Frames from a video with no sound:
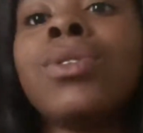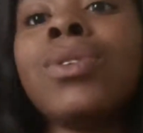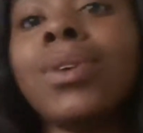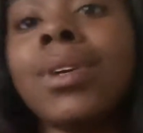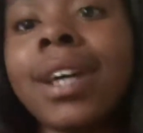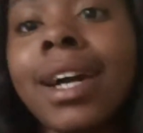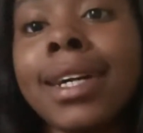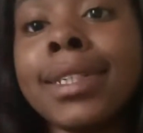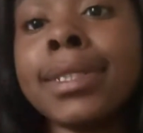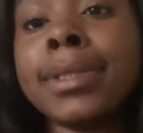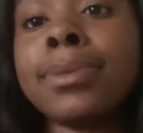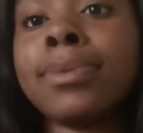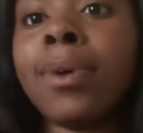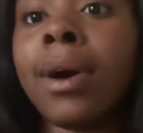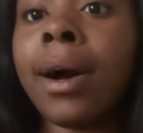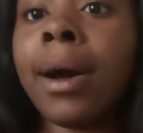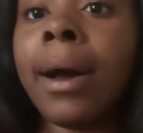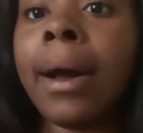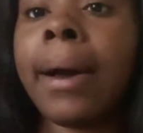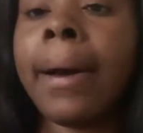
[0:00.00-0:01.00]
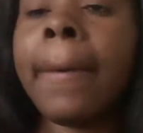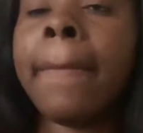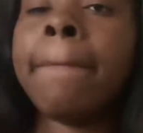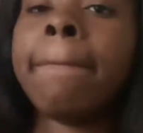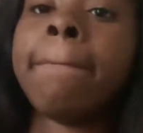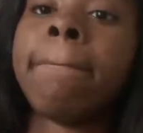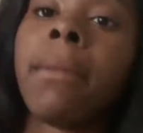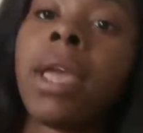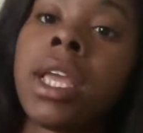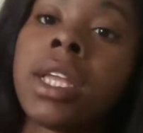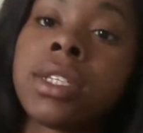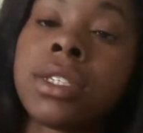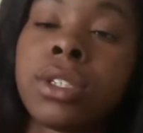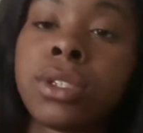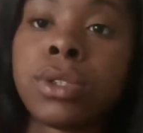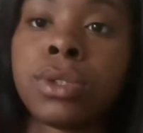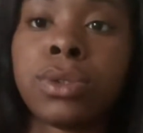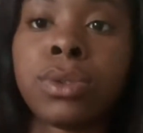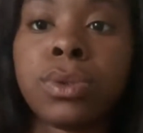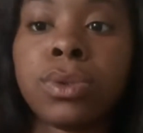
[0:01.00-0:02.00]
do you guys want me
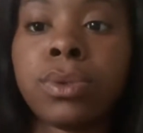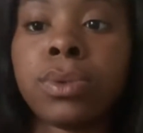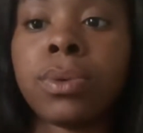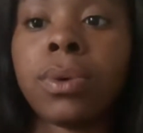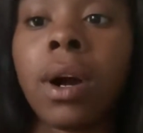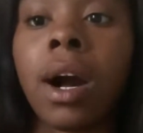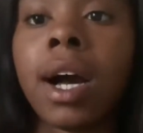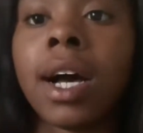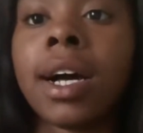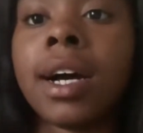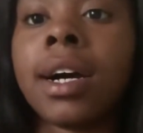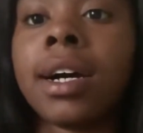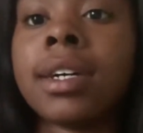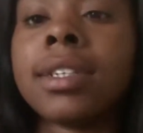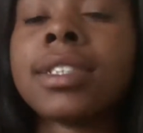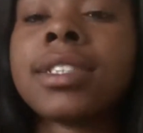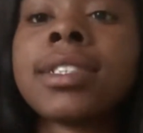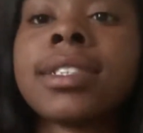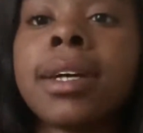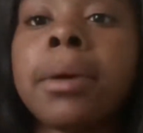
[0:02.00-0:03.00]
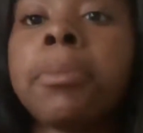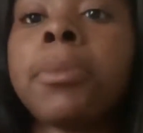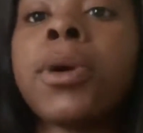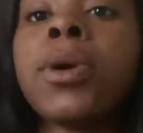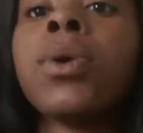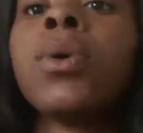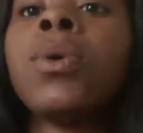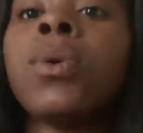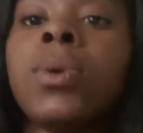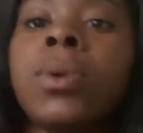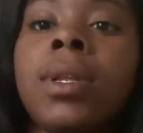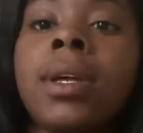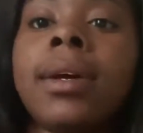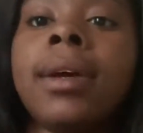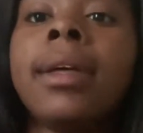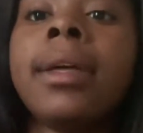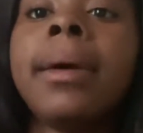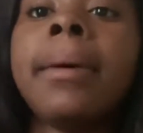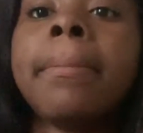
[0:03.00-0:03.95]
to do a summer hula?